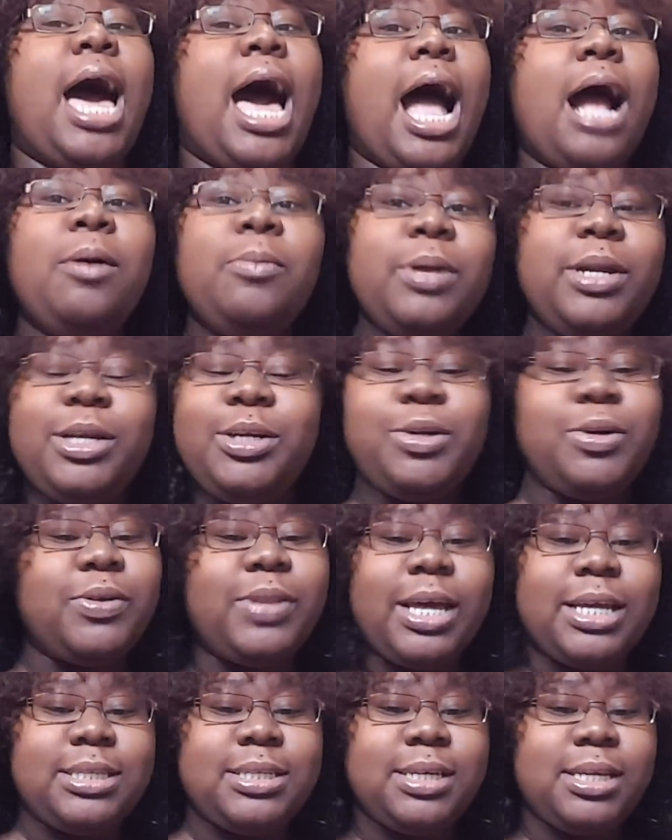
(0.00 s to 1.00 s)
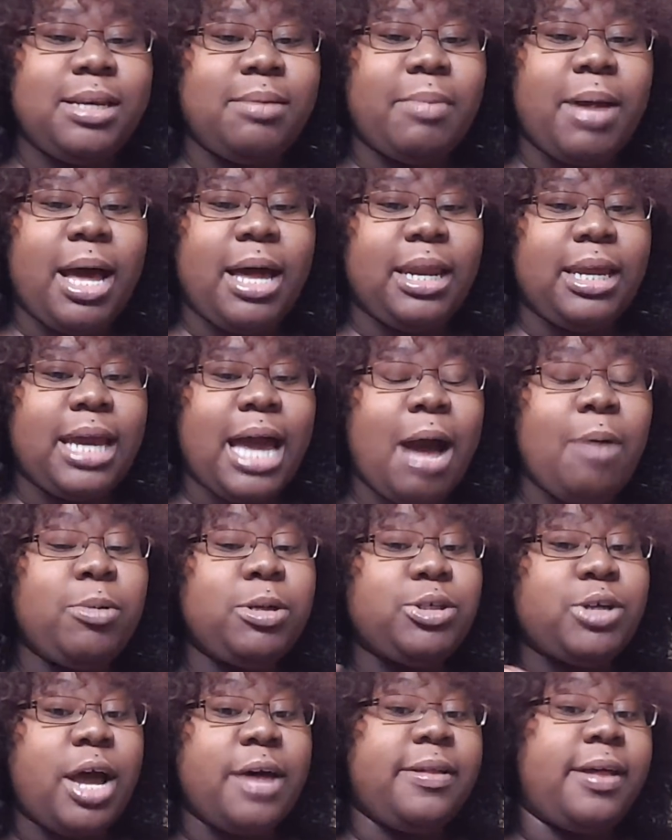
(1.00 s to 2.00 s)
I wouldn't do that to anybody. I
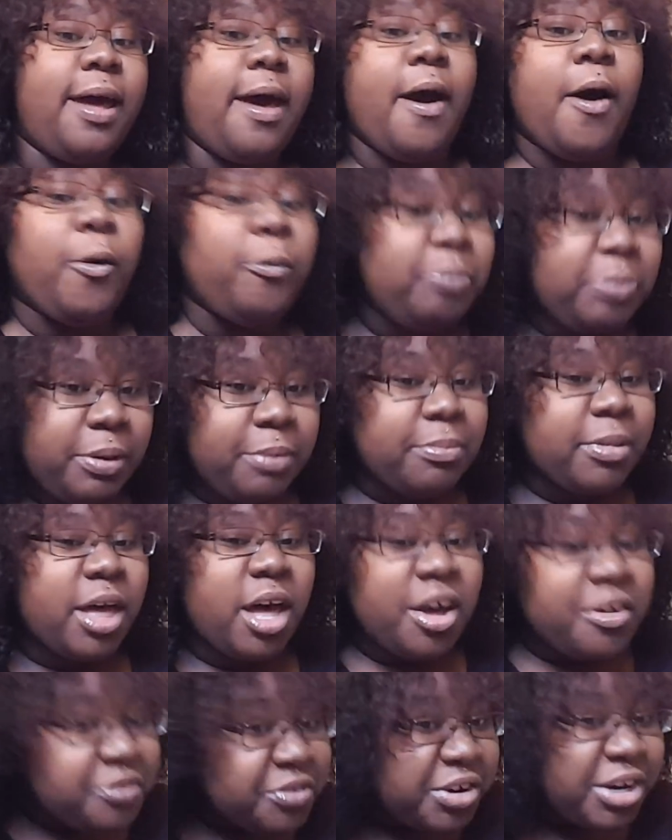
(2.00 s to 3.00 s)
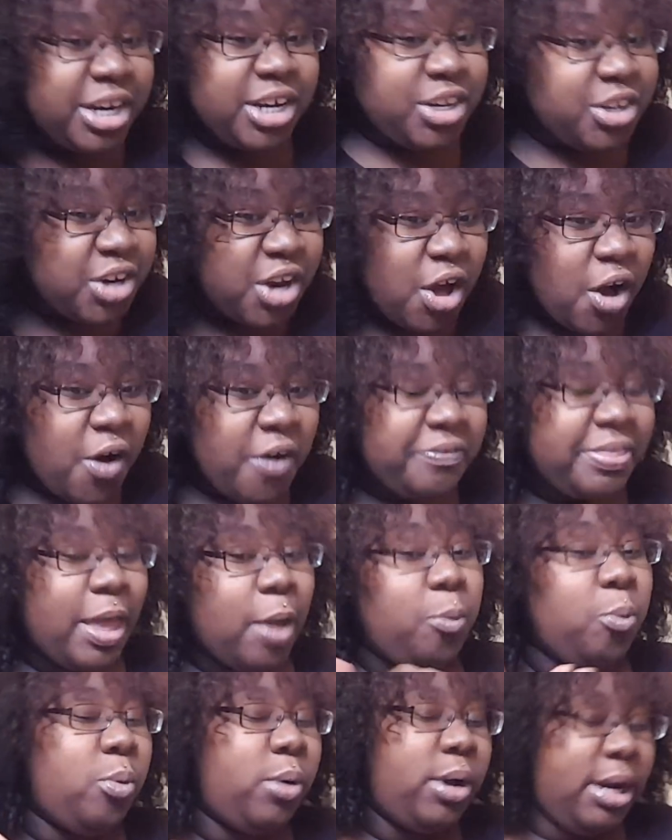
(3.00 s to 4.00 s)
would try to help them cover it, you know, if
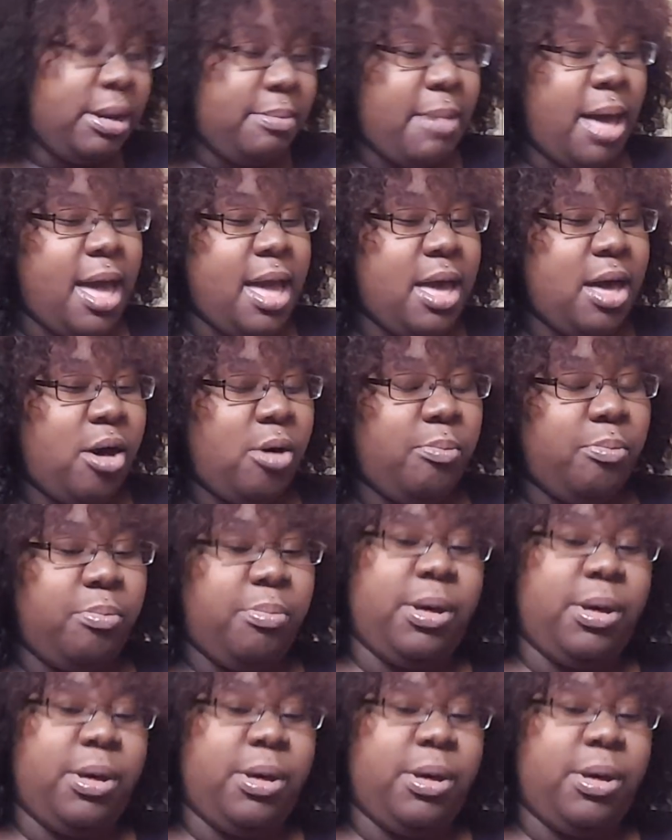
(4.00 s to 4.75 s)
they wanted my help.